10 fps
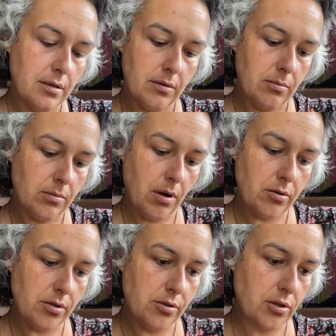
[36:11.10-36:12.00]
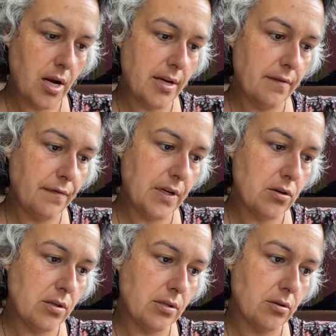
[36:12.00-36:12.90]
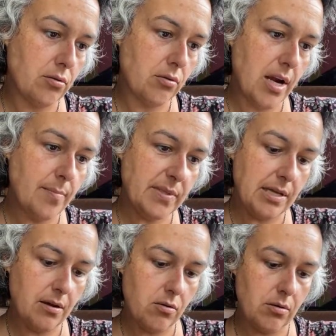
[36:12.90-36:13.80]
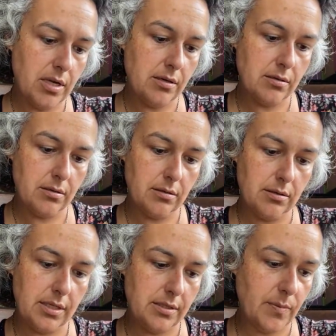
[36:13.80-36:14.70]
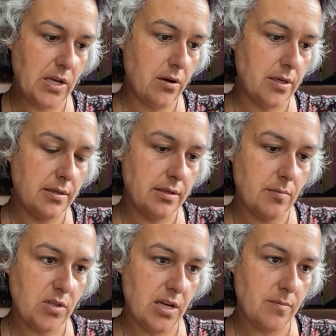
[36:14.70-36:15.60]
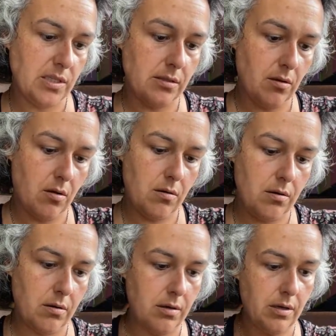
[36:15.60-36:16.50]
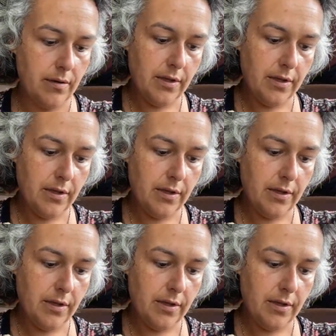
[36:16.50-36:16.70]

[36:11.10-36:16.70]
We're all just trying to figure this cripes out. And let's be honest, sometimes it's hard.